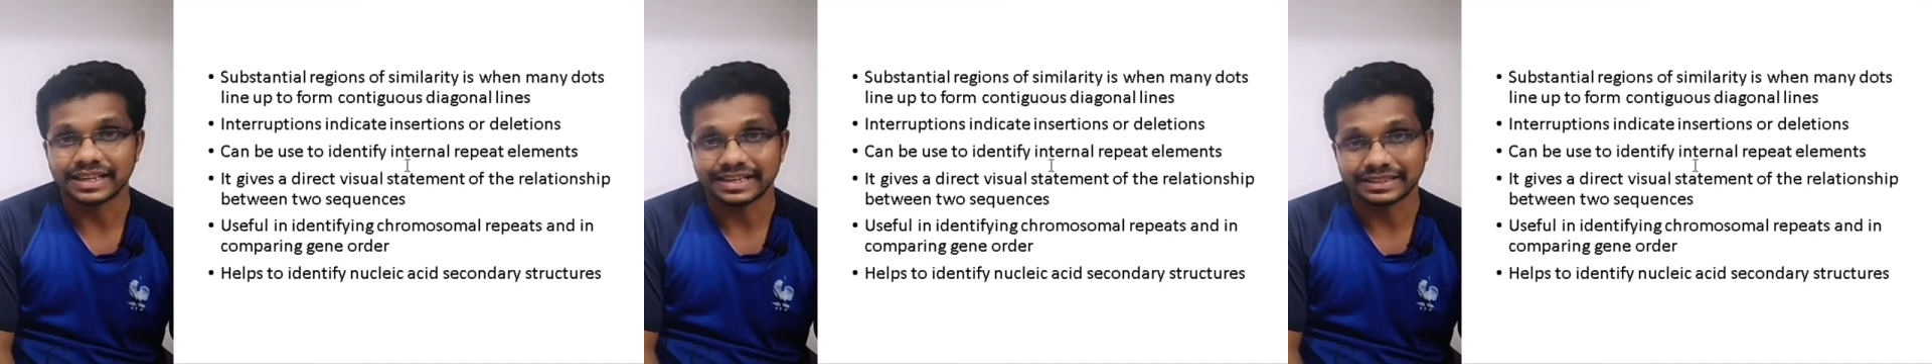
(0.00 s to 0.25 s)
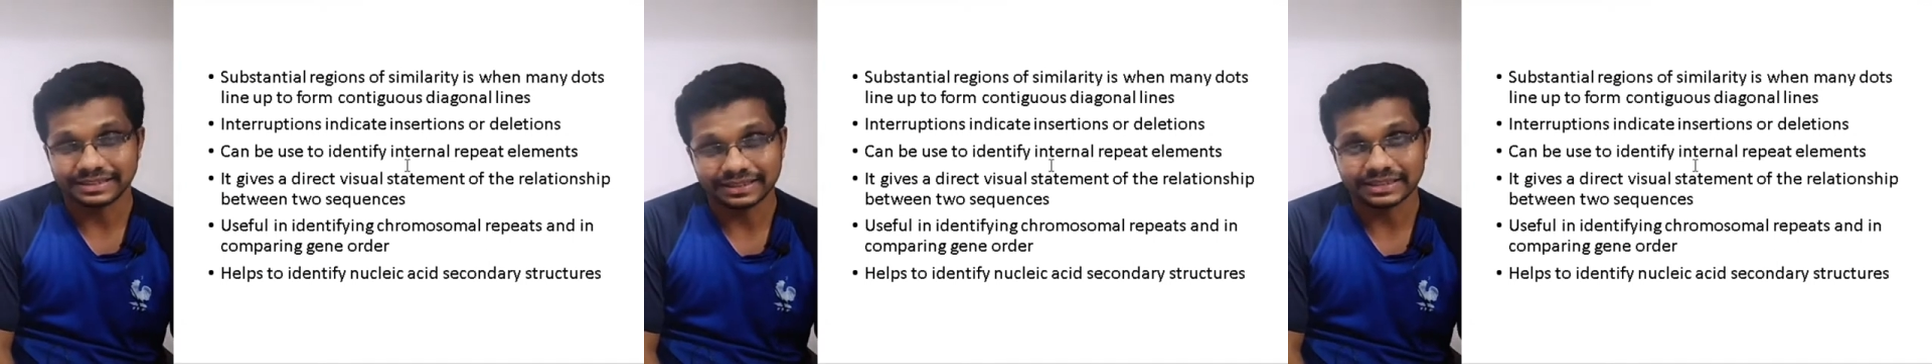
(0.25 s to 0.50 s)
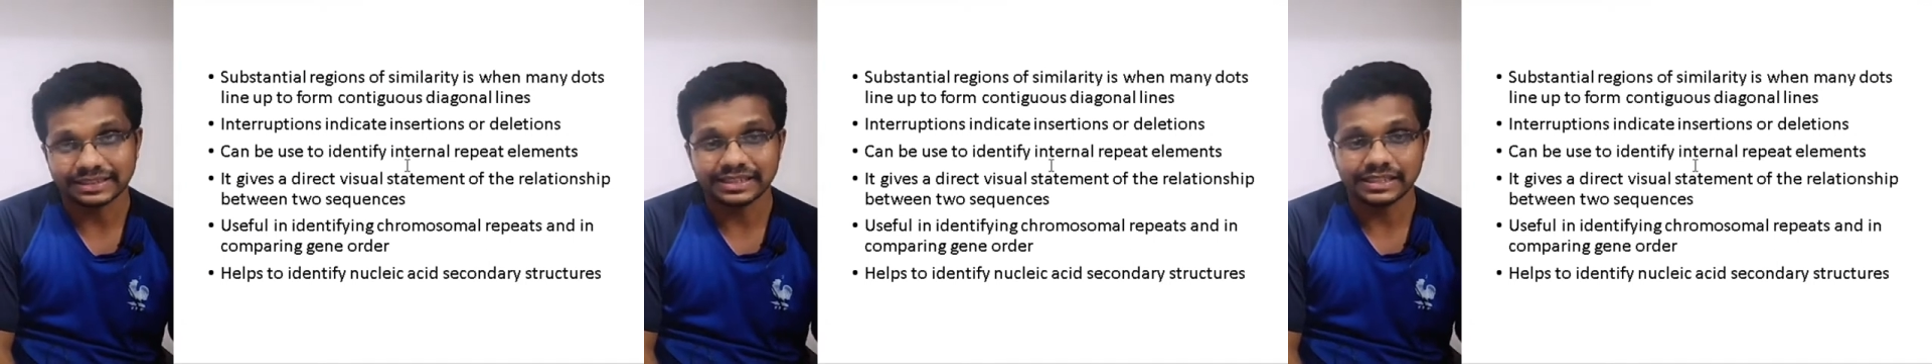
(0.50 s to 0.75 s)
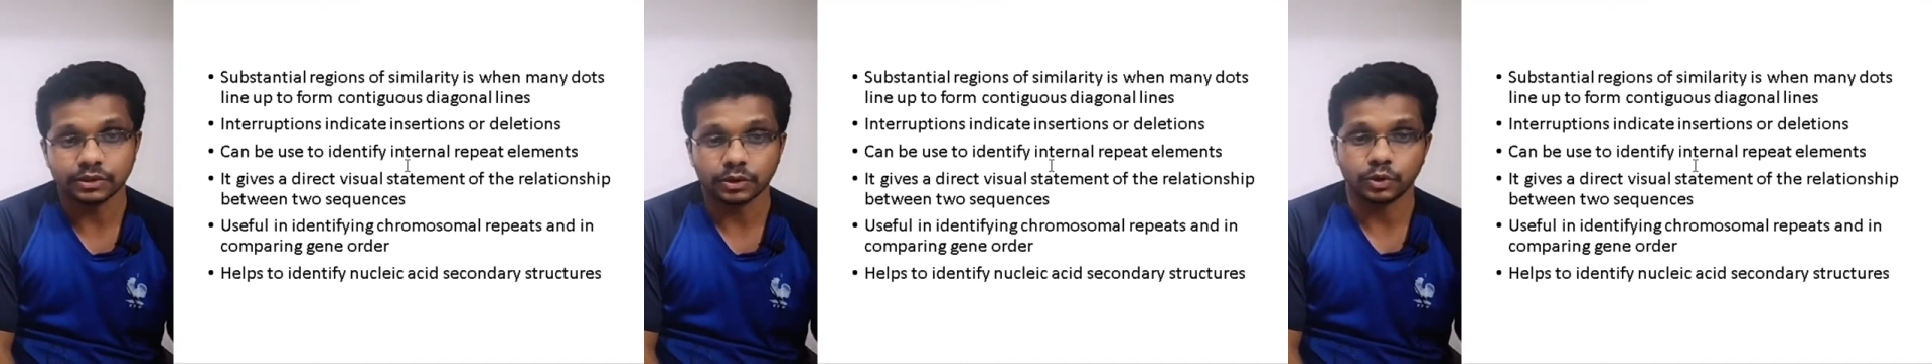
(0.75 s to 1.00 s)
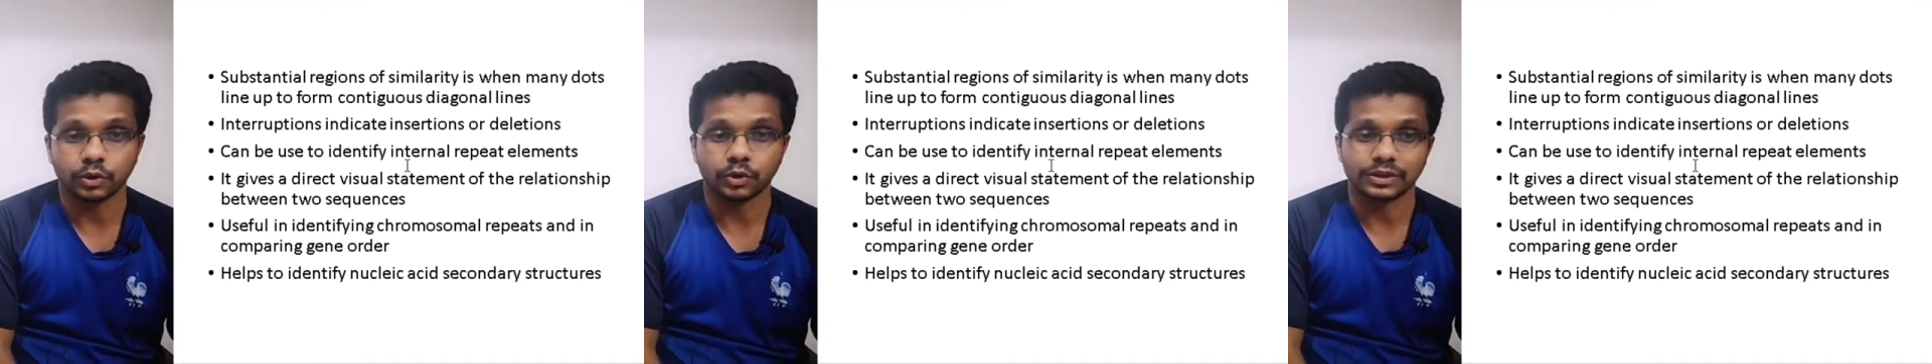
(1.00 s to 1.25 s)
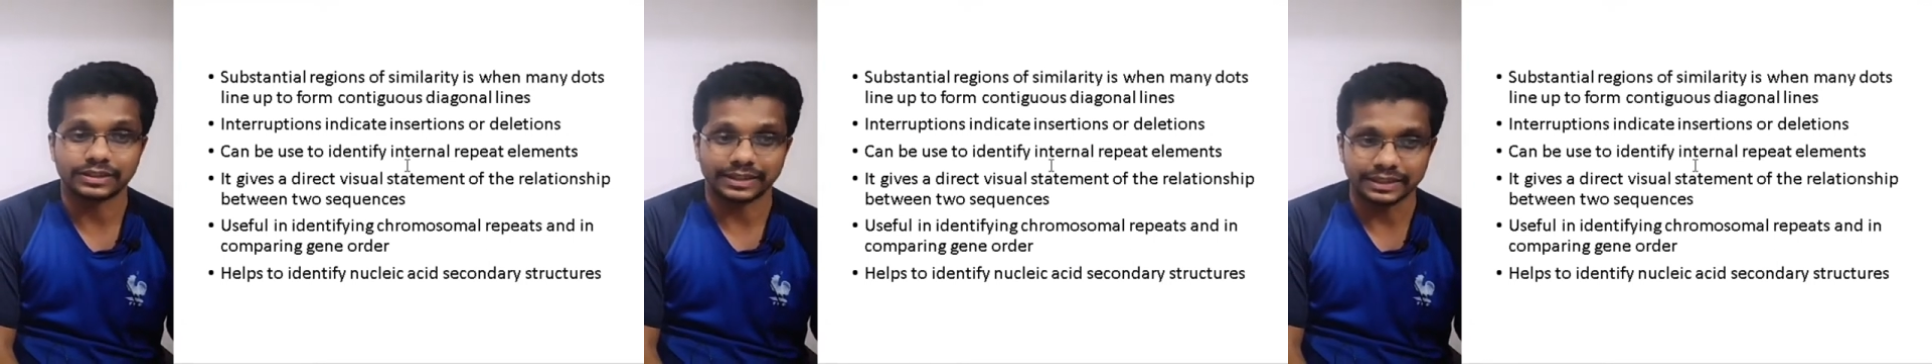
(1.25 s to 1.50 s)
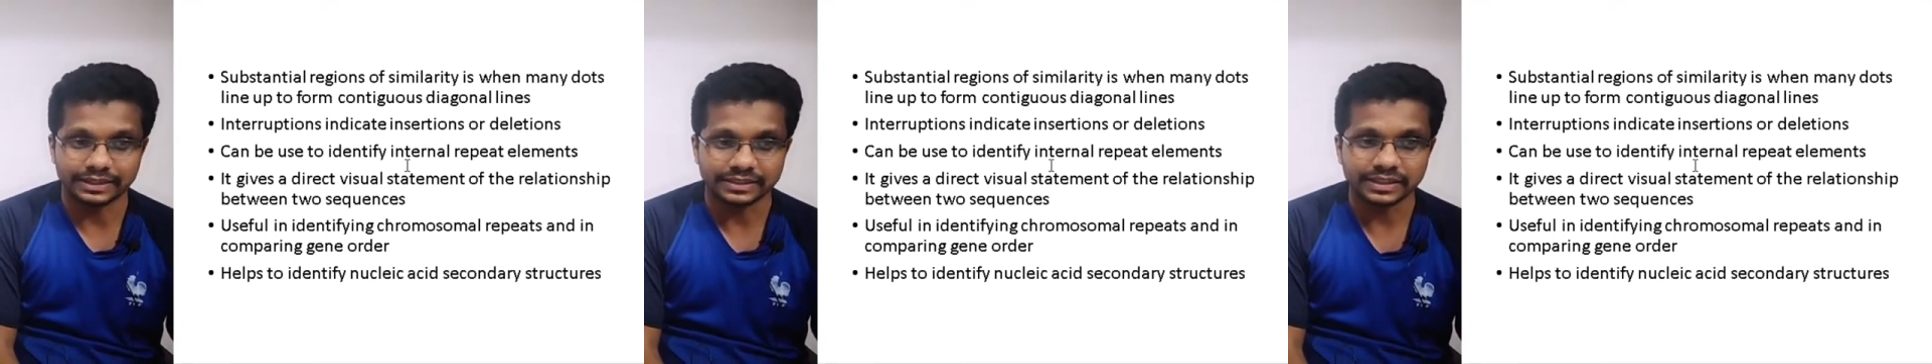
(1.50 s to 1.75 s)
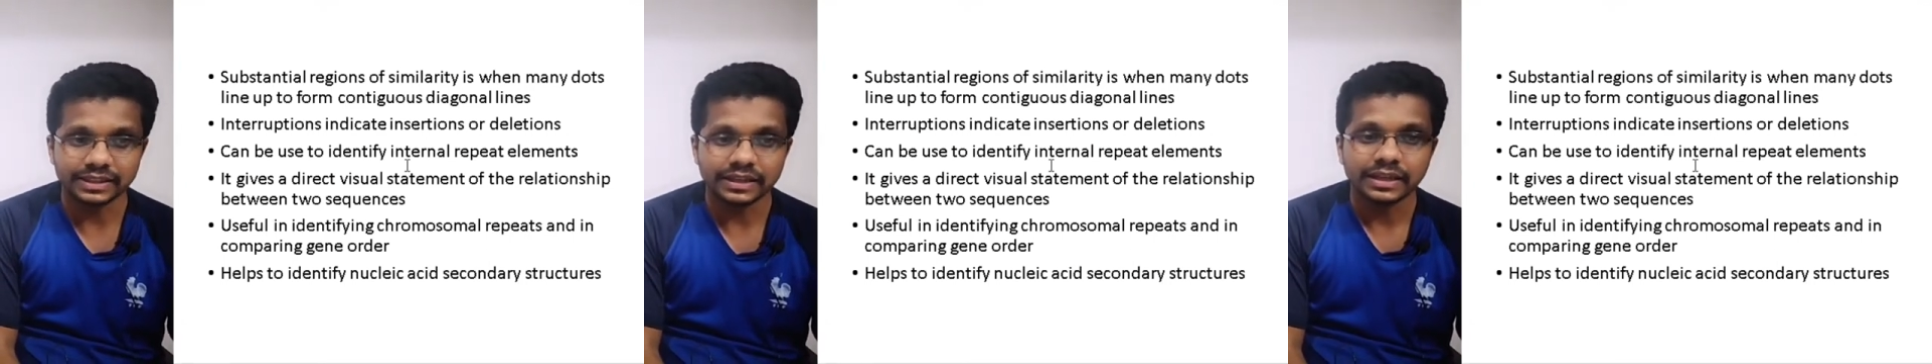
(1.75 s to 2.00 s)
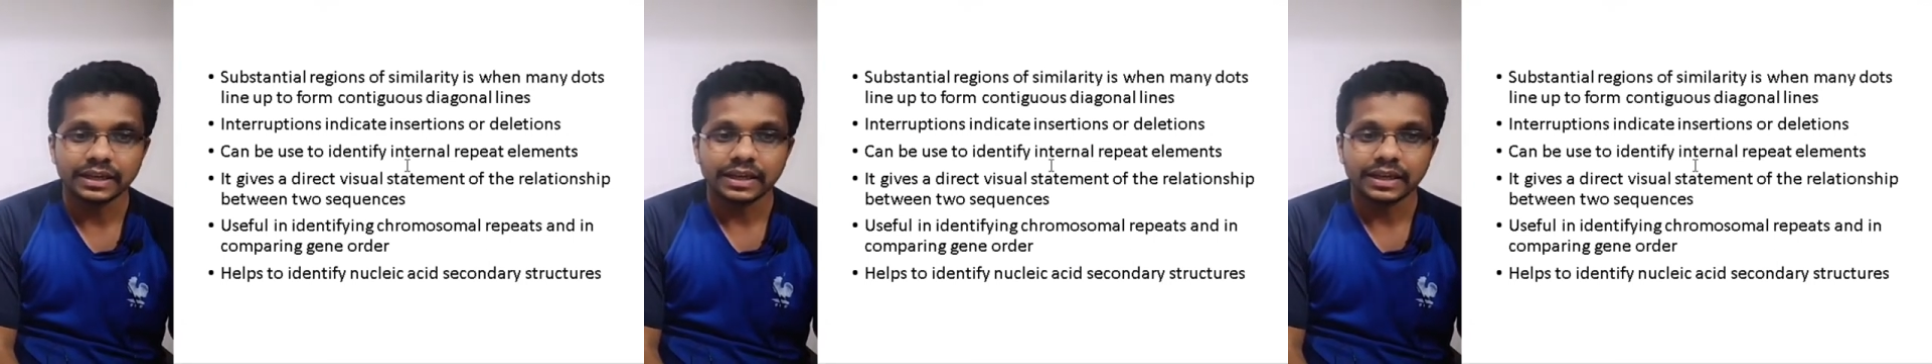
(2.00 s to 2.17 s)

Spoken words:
insertion or deletion.